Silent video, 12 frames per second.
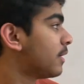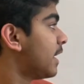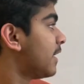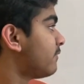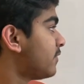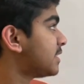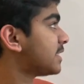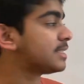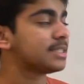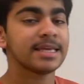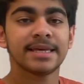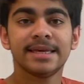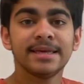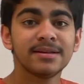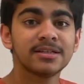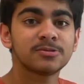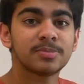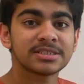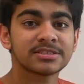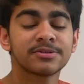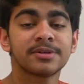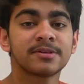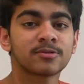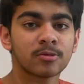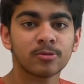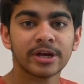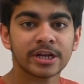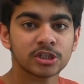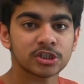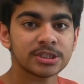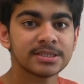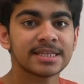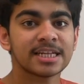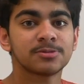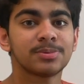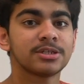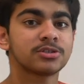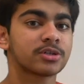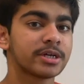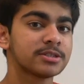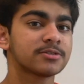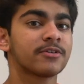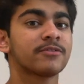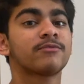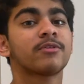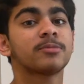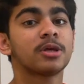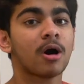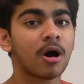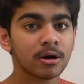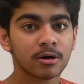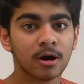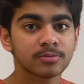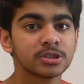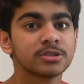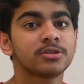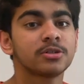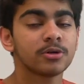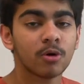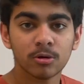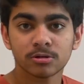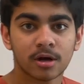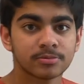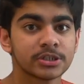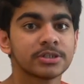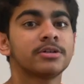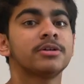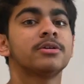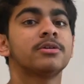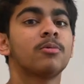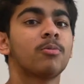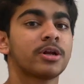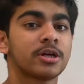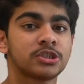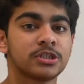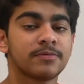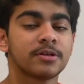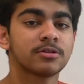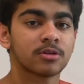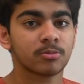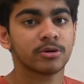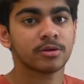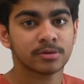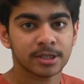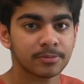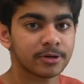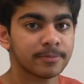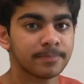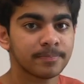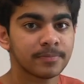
In physics, heat is basically the thermal energy that is being transferred from the hot object to the cold object when achieving thermal equilibrium.